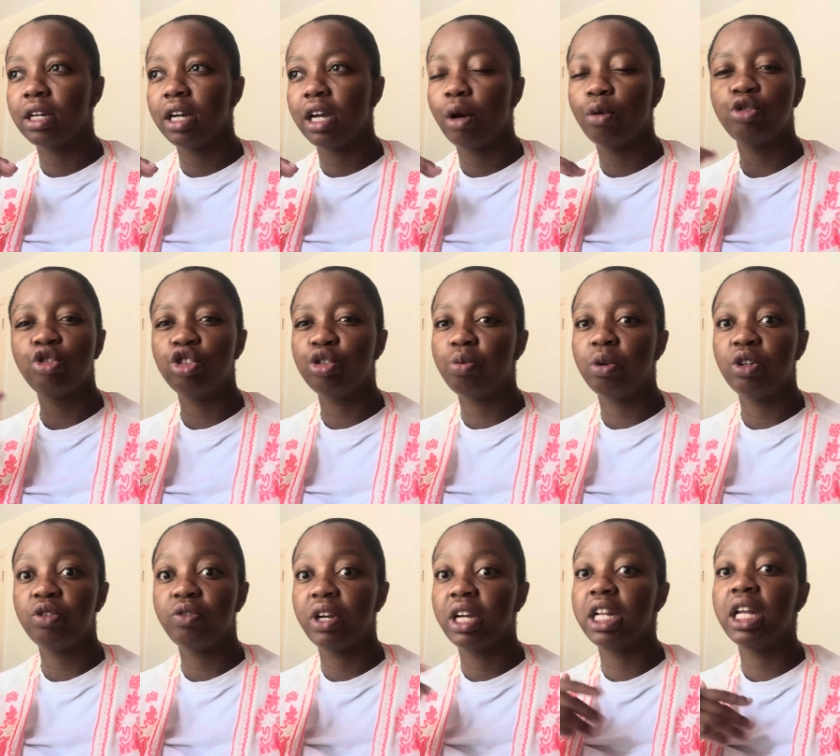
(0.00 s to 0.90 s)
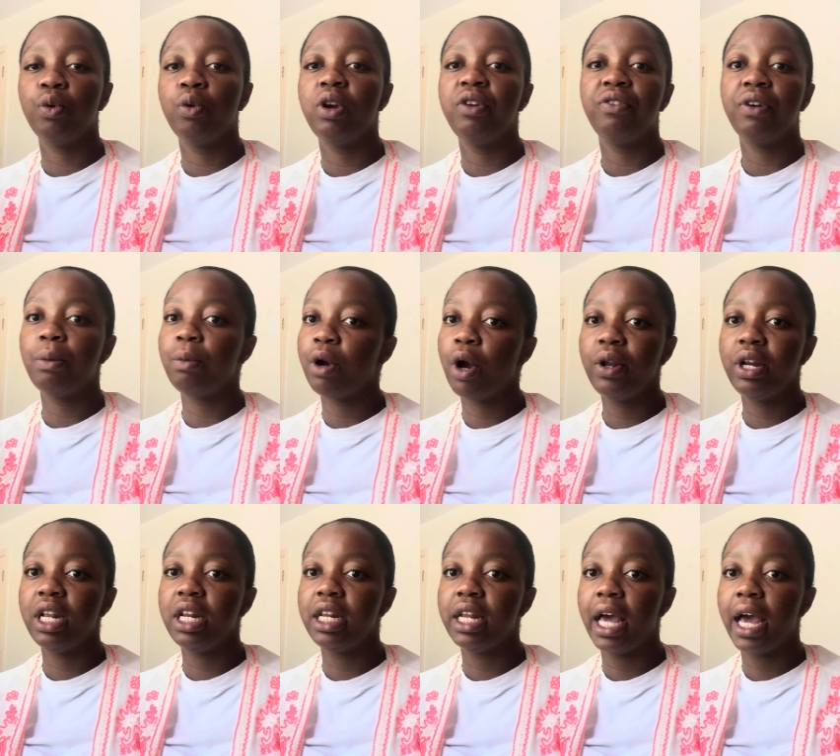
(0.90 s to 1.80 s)
i was just wondering well if i'm going
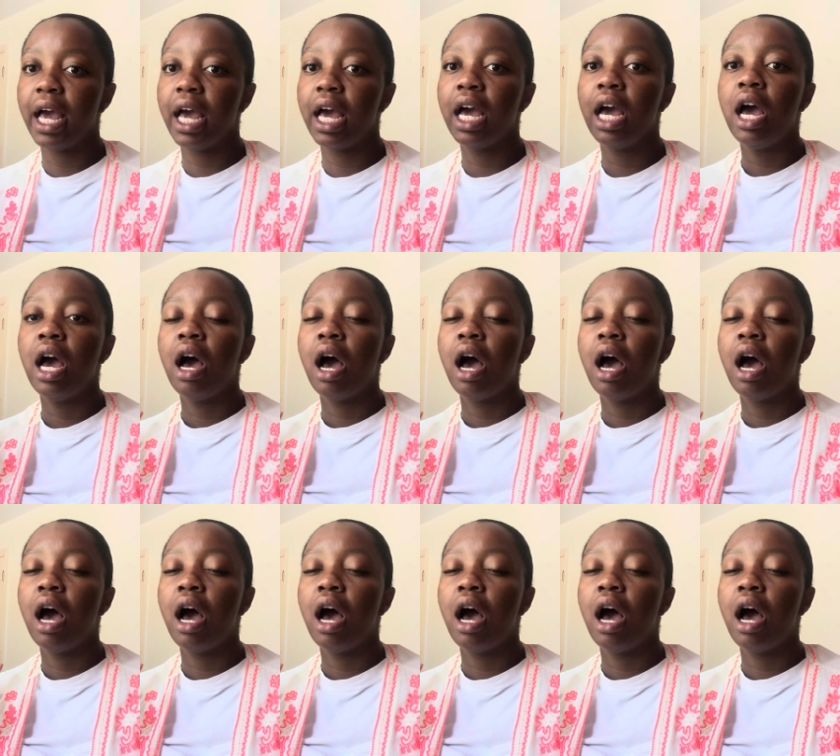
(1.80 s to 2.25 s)
in there